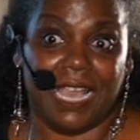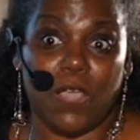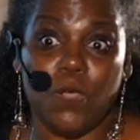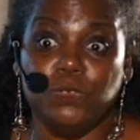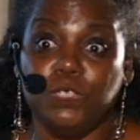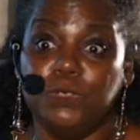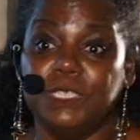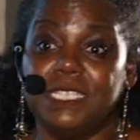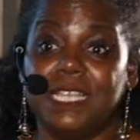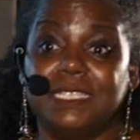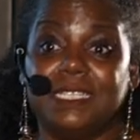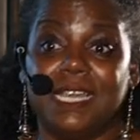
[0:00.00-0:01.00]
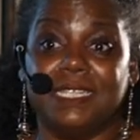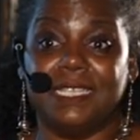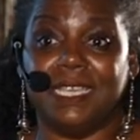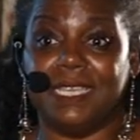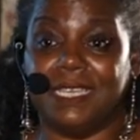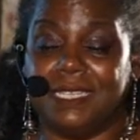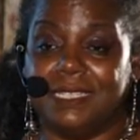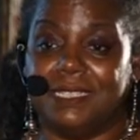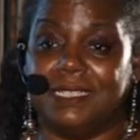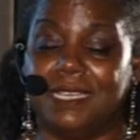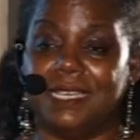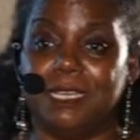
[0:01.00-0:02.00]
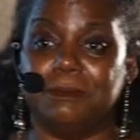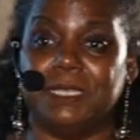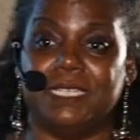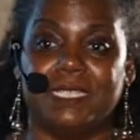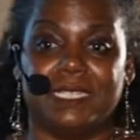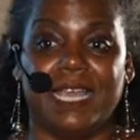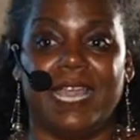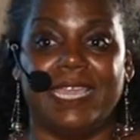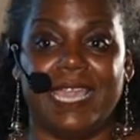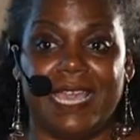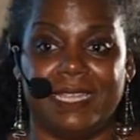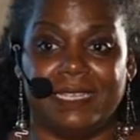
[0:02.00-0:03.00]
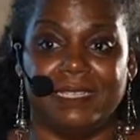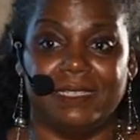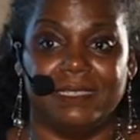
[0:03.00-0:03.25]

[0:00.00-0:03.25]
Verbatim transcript: Oh, no, it's not Ghanaian. Um, it's Guyana.